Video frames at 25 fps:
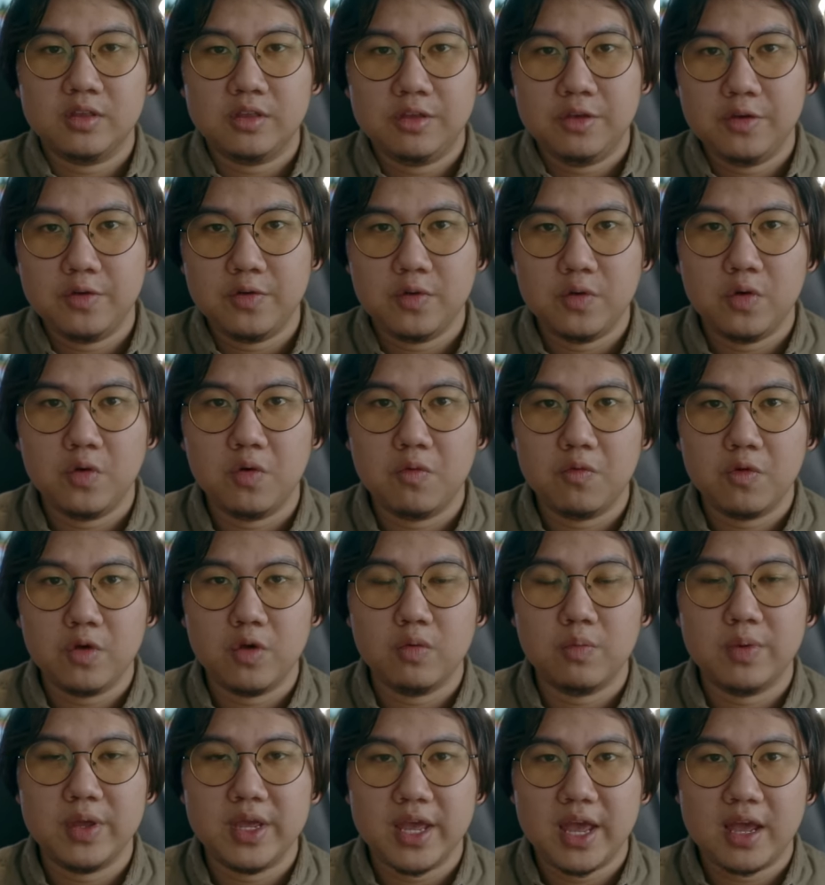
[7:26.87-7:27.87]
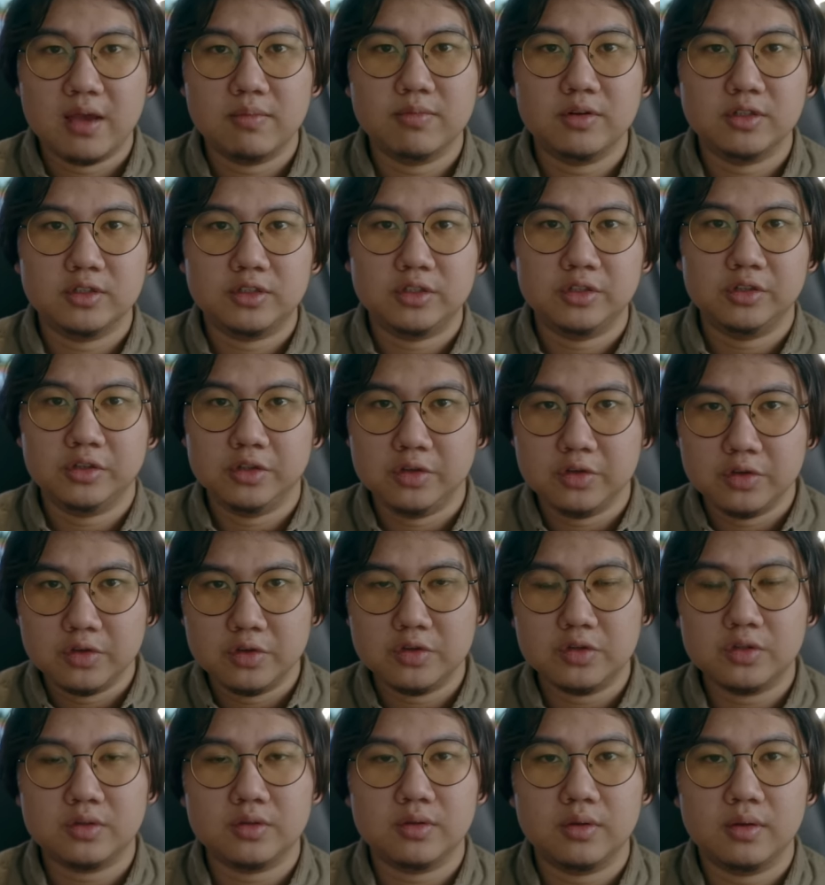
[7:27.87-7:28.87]
you will be able to
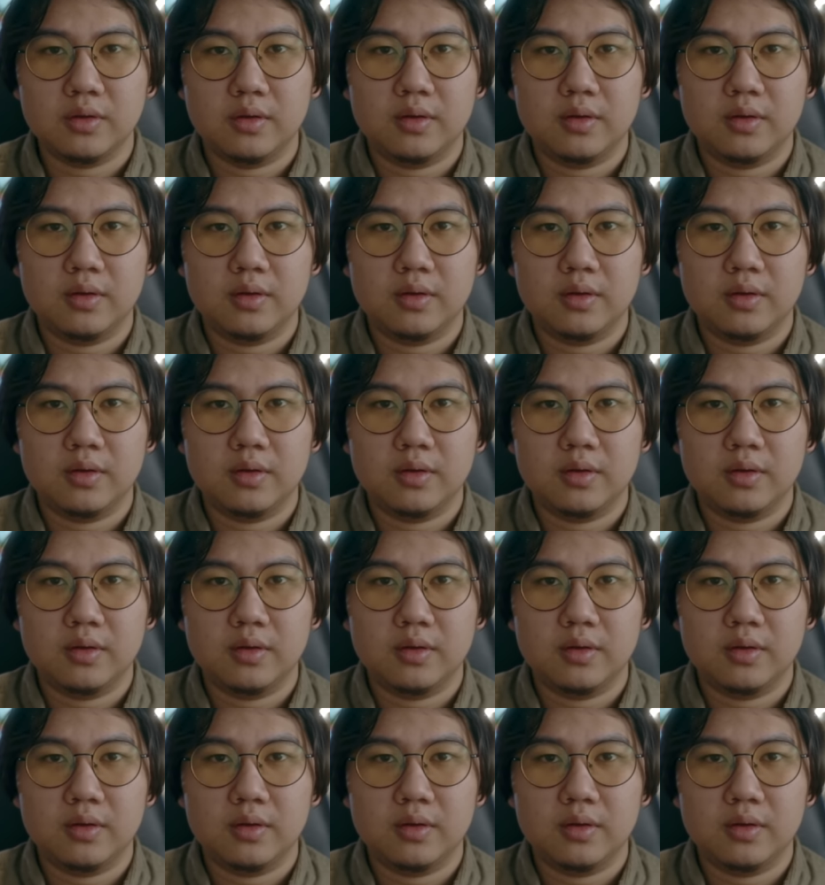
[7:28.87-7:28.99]
use